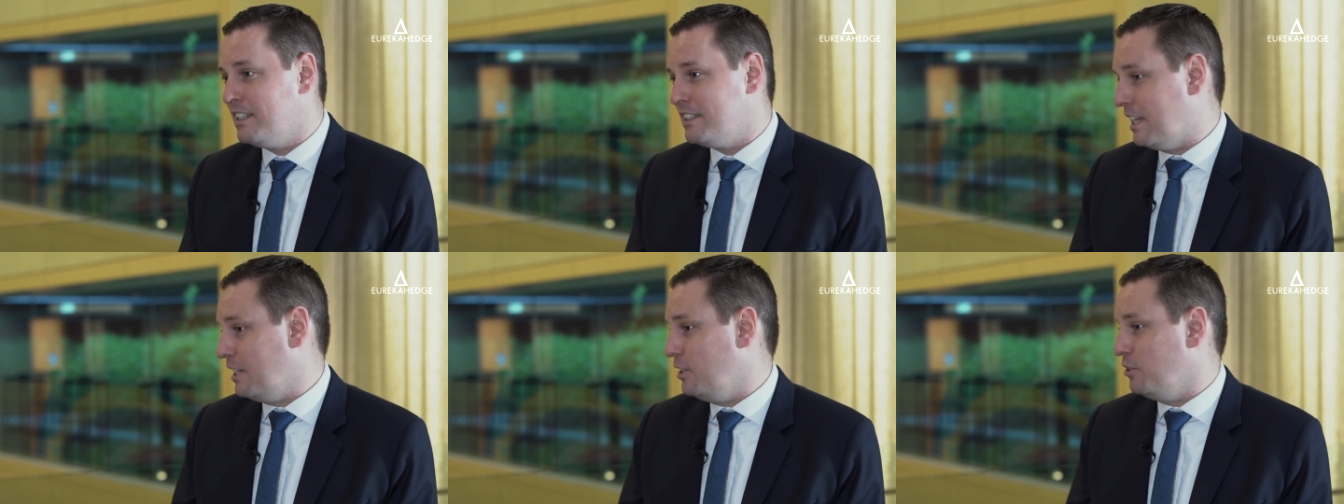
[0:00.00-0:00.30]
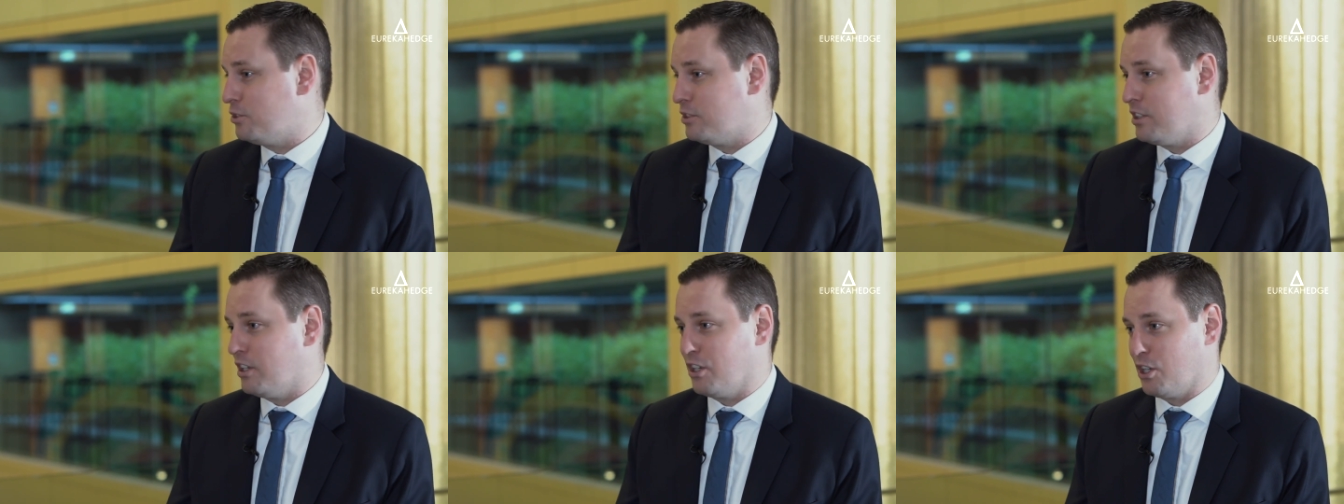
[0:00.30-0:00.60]
then you
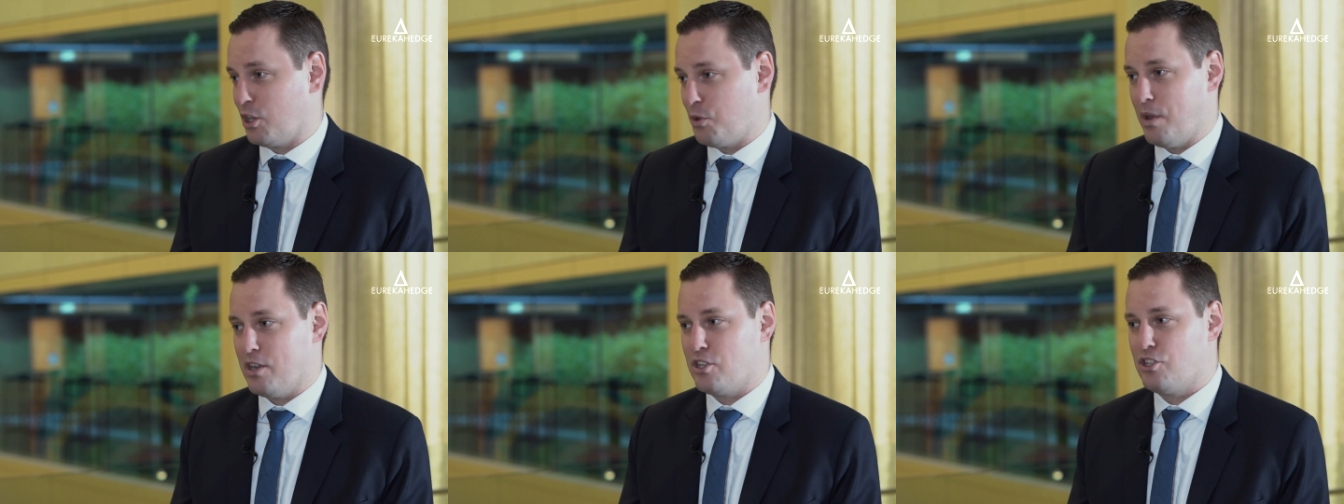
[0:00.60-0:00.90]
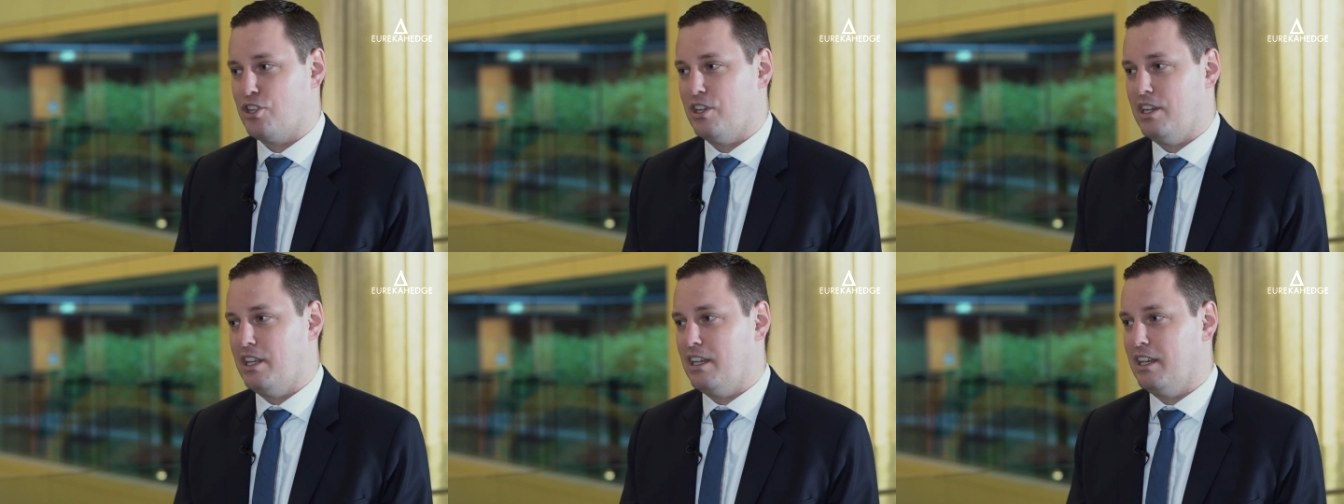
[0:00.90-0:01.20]
start
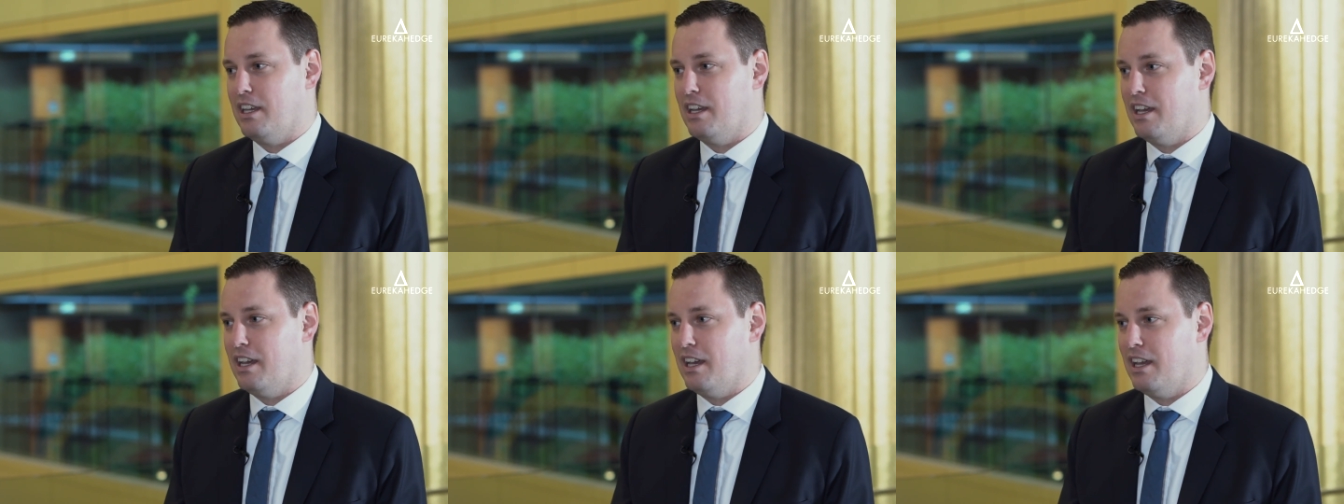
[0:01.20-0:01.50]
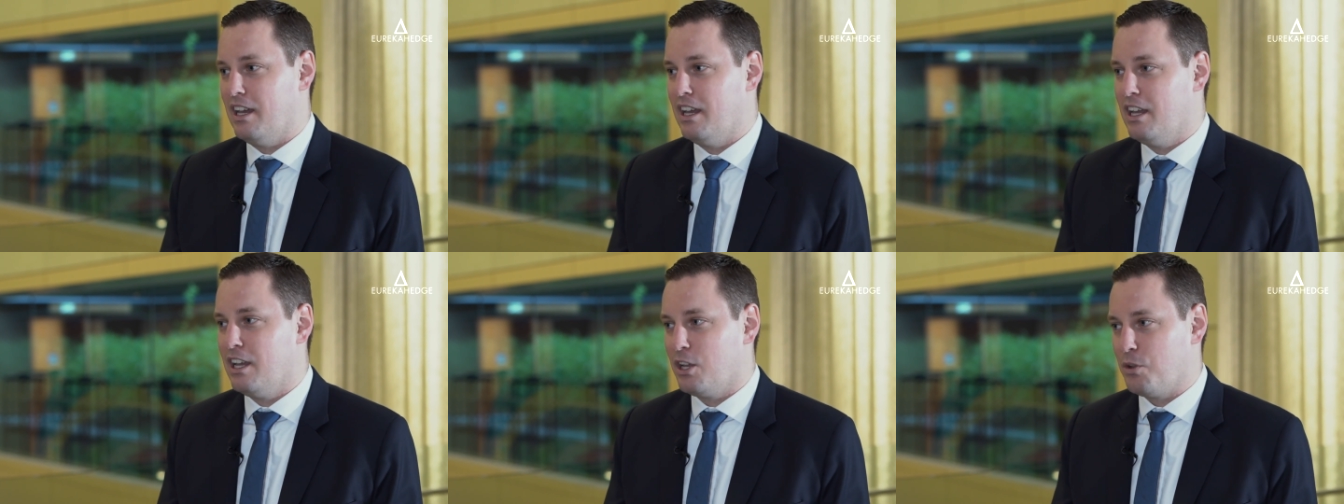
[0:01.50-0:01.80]
questioning uh,
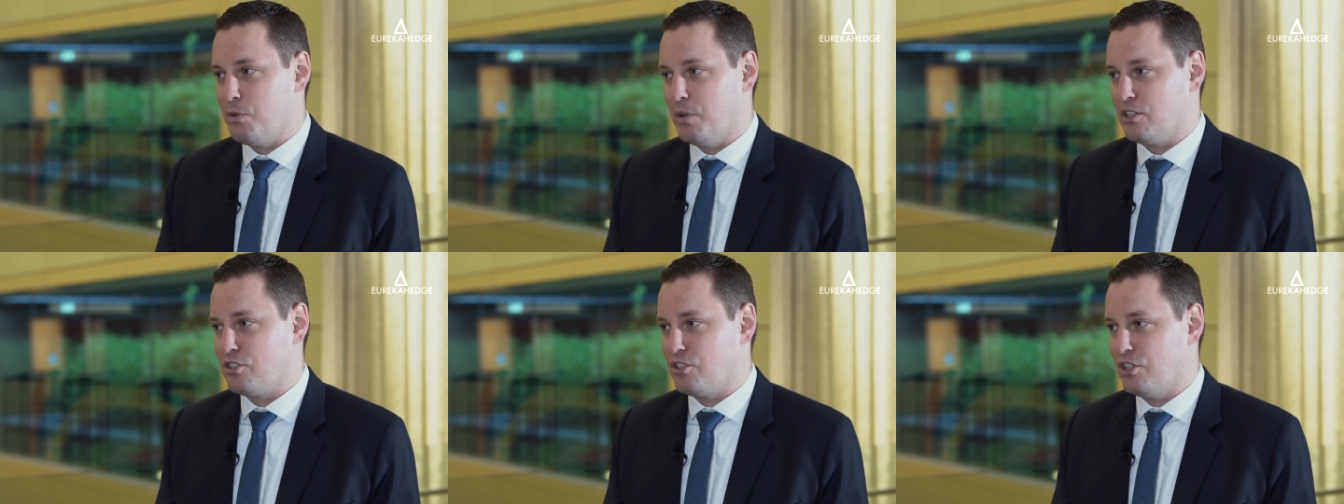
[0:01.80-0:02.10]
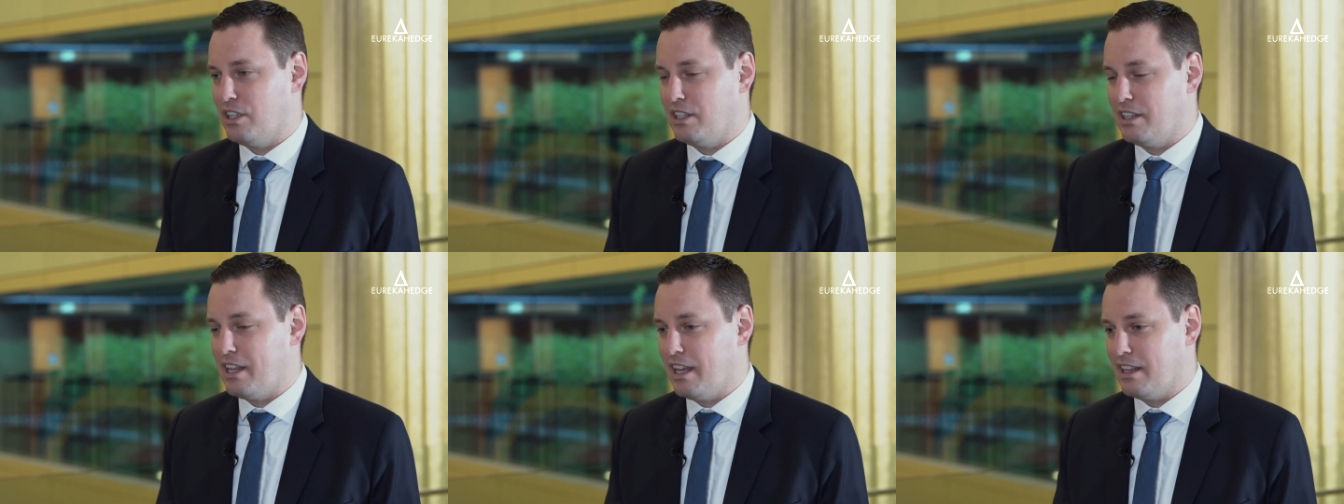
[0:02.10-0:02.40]

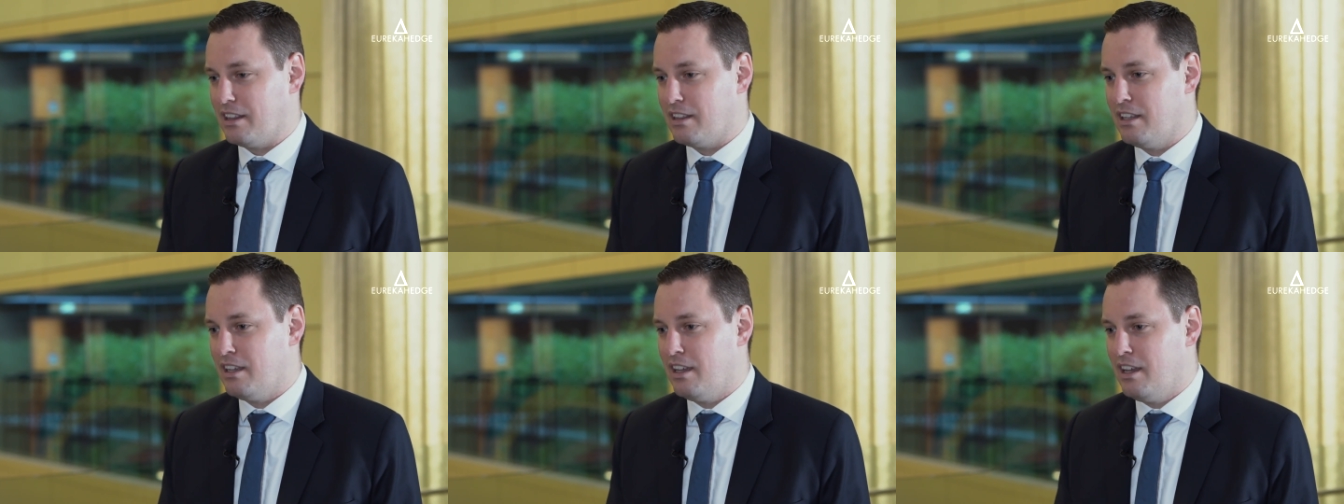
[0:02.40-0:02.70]
questioning that.